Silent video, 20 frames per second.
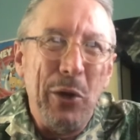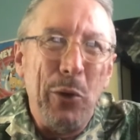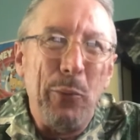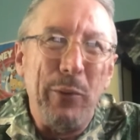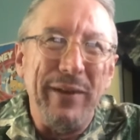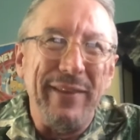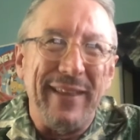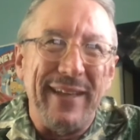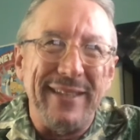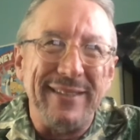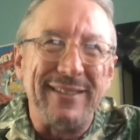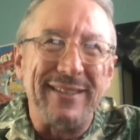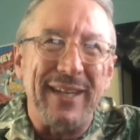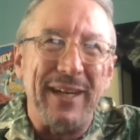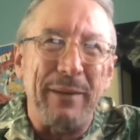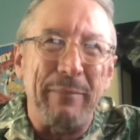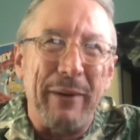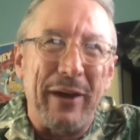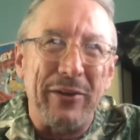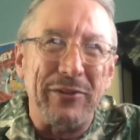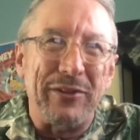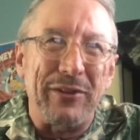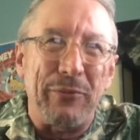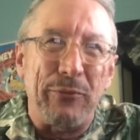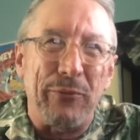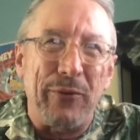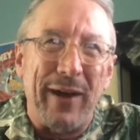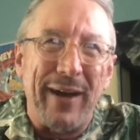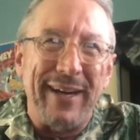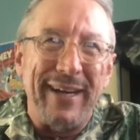we then set about
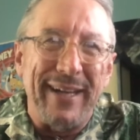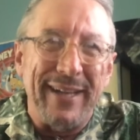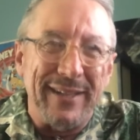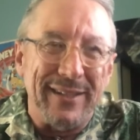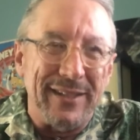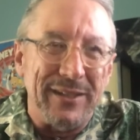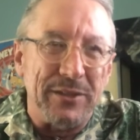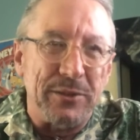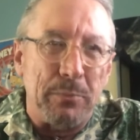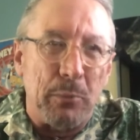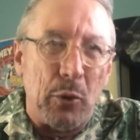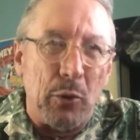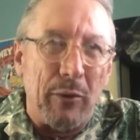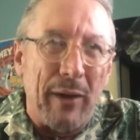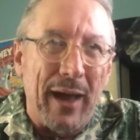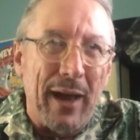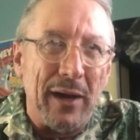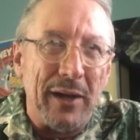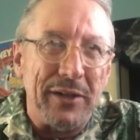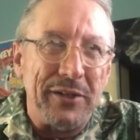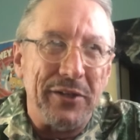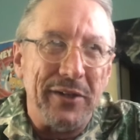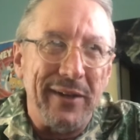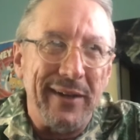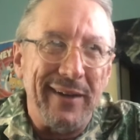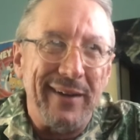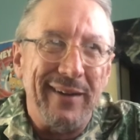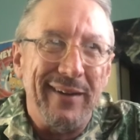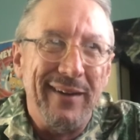defining this morality.